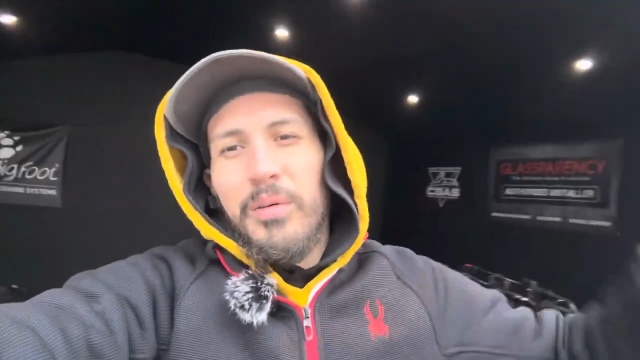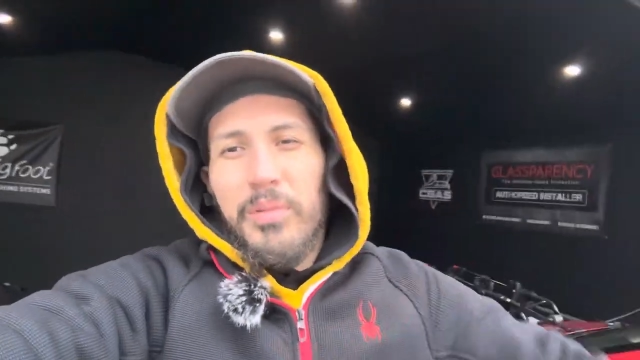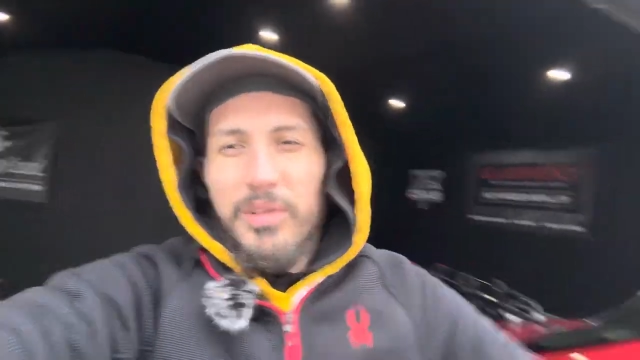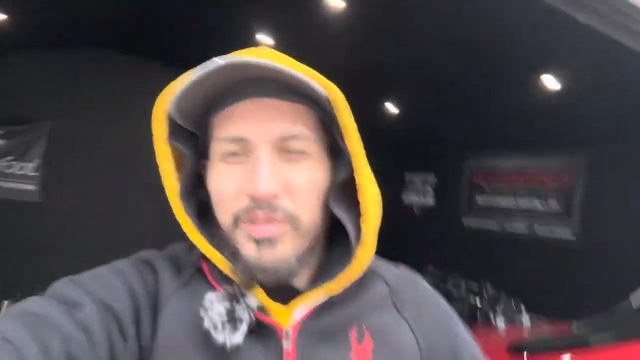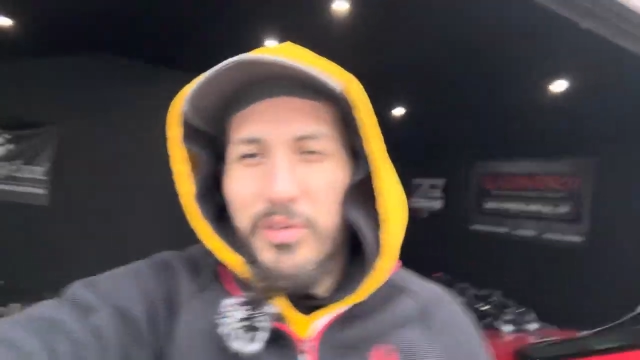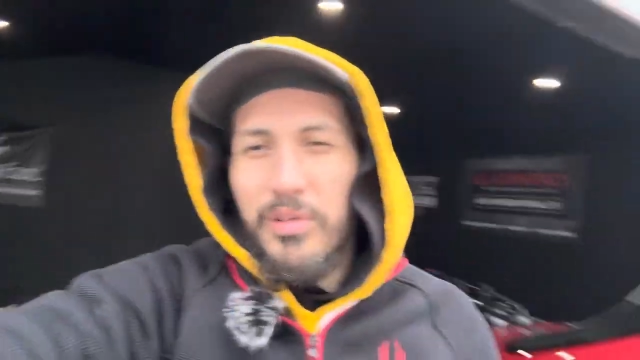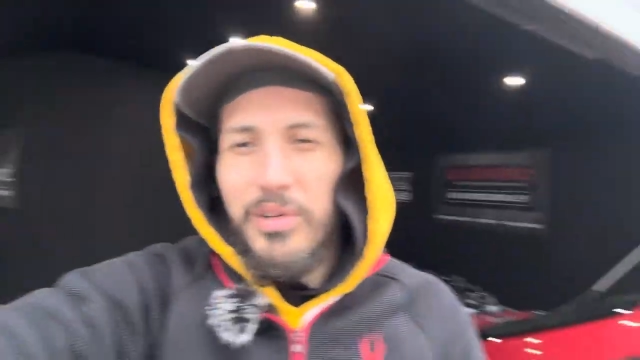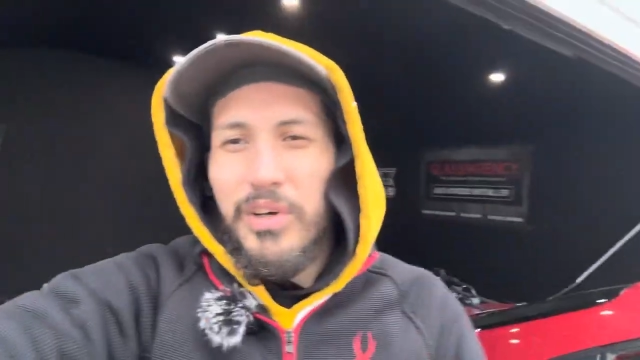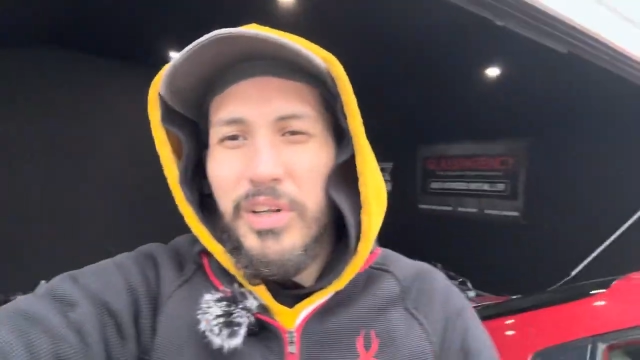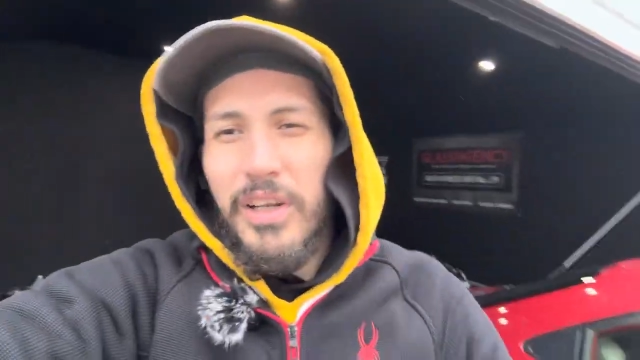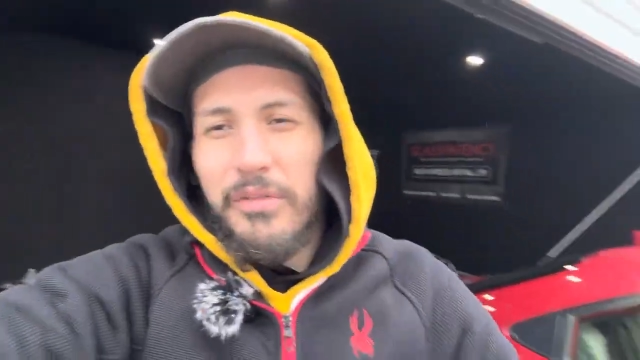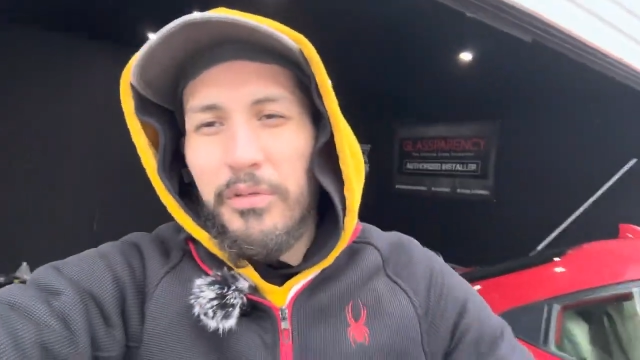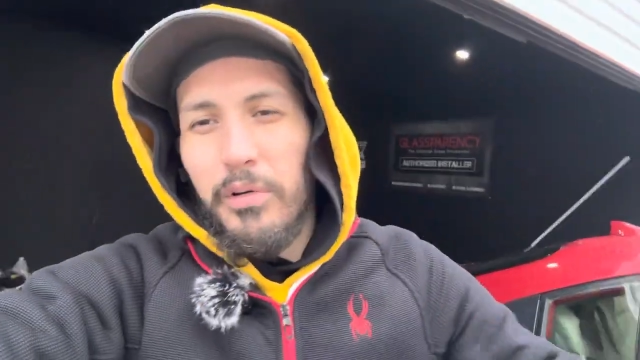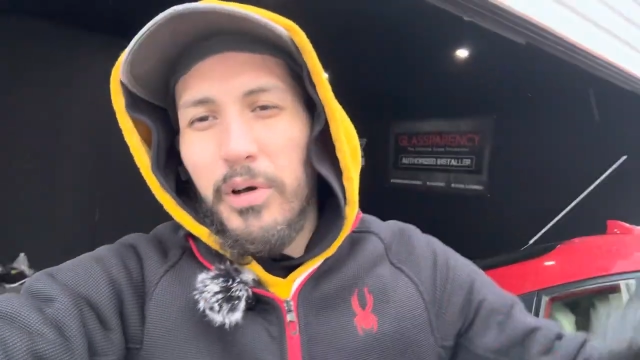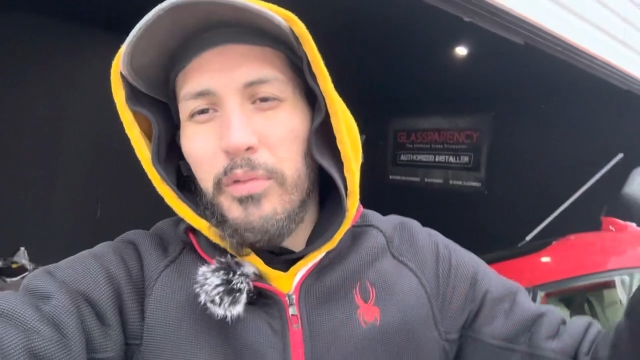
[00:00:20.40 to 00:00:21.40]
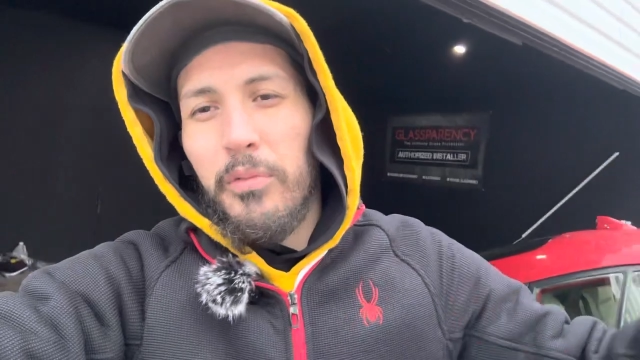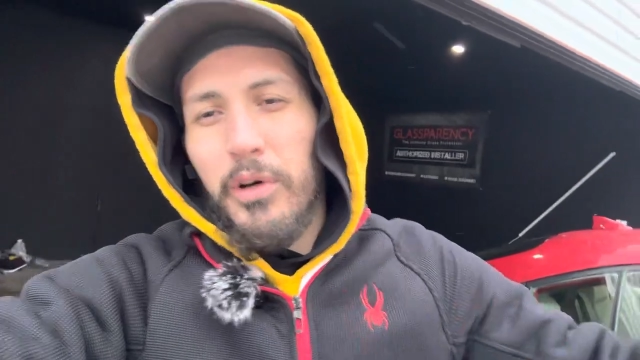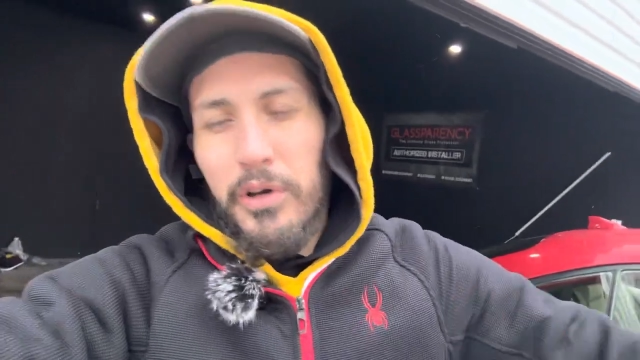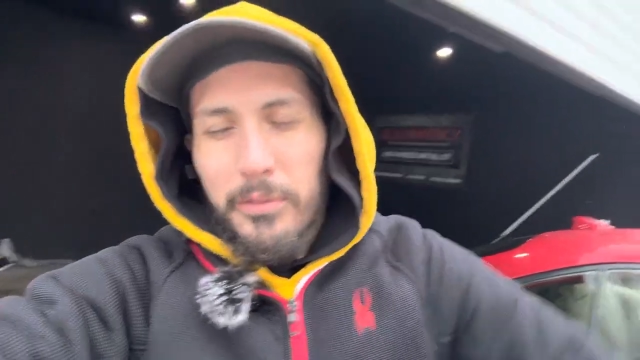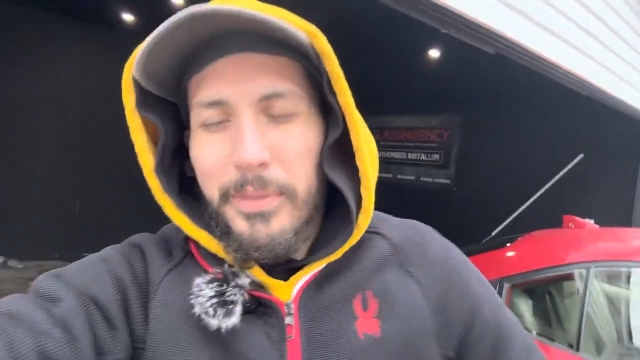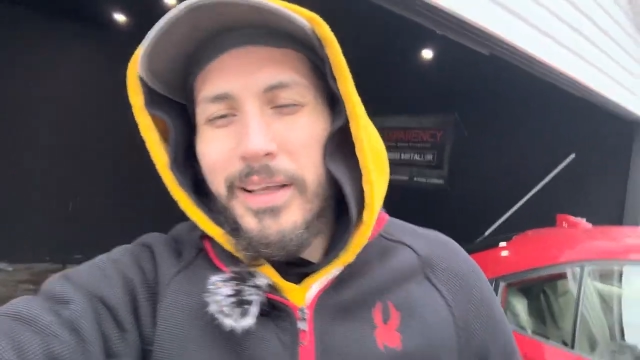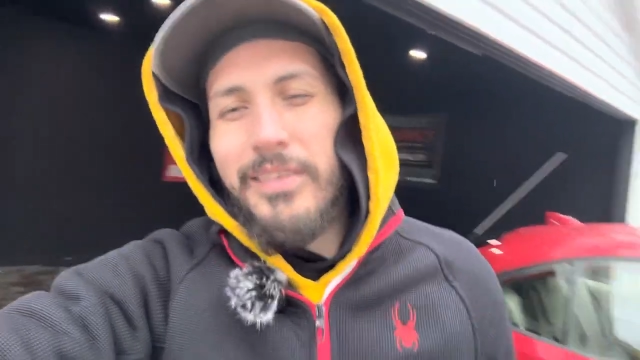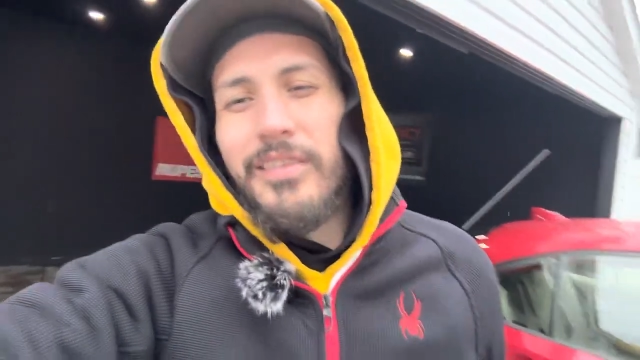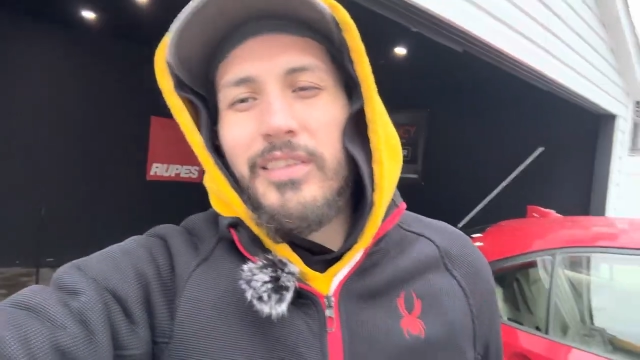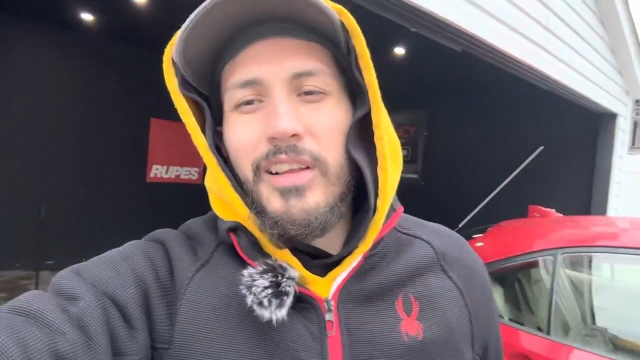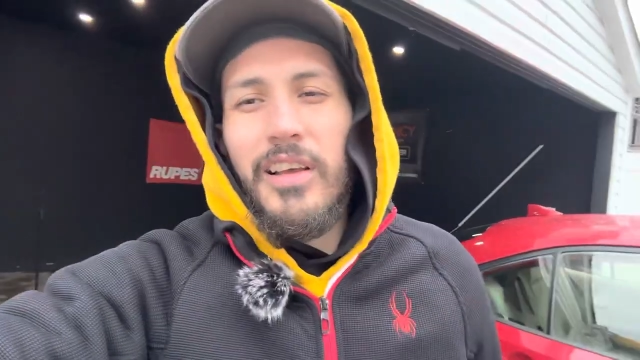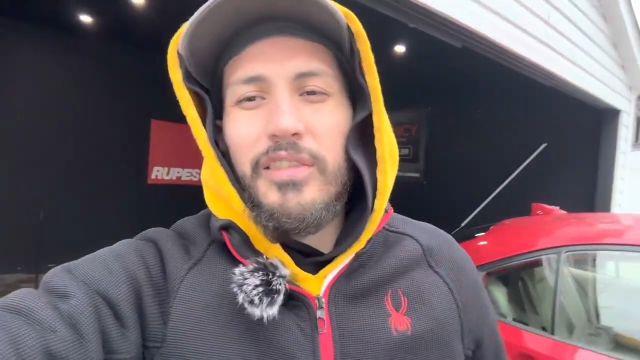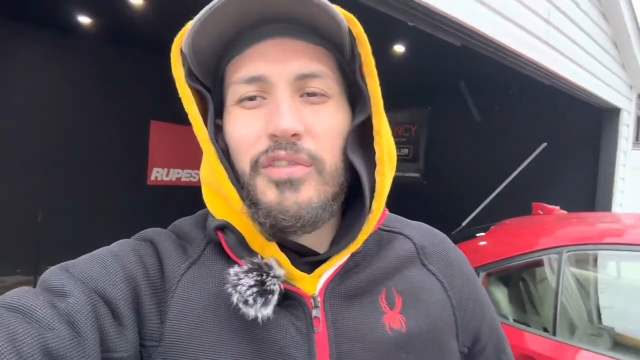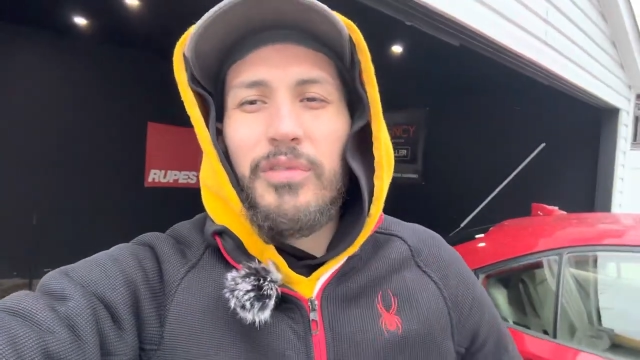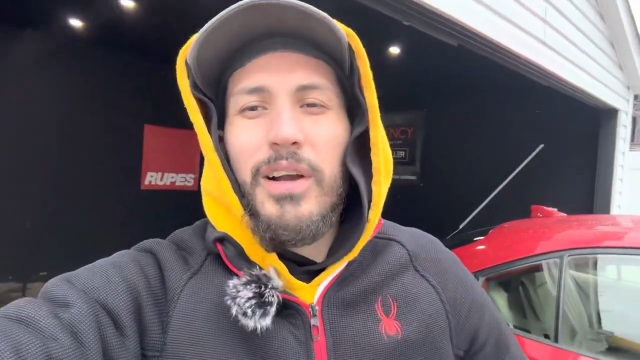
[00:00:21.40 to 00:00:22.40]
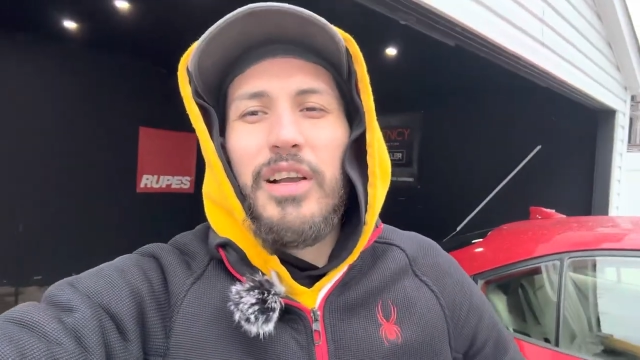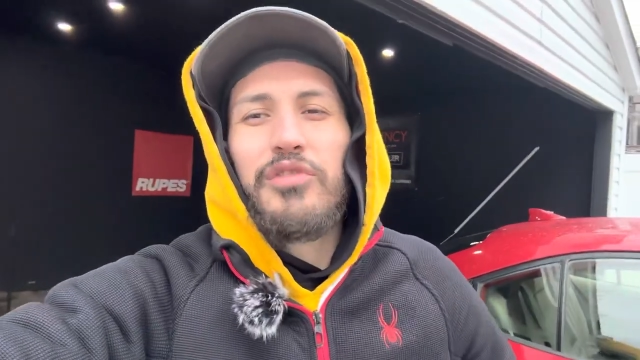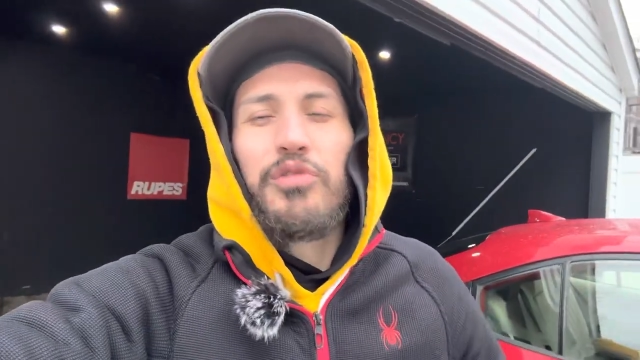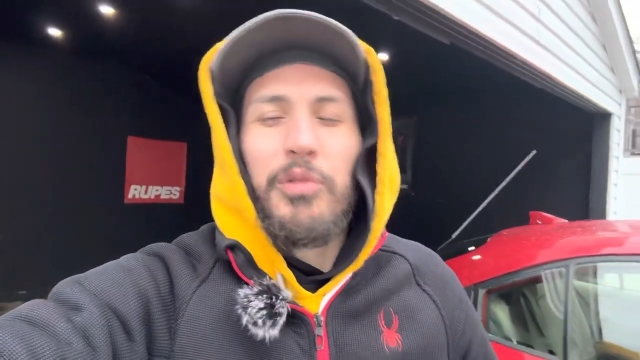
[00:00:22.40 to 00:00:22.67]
What's going on, everyone? Welcome back to the Gloss Garage,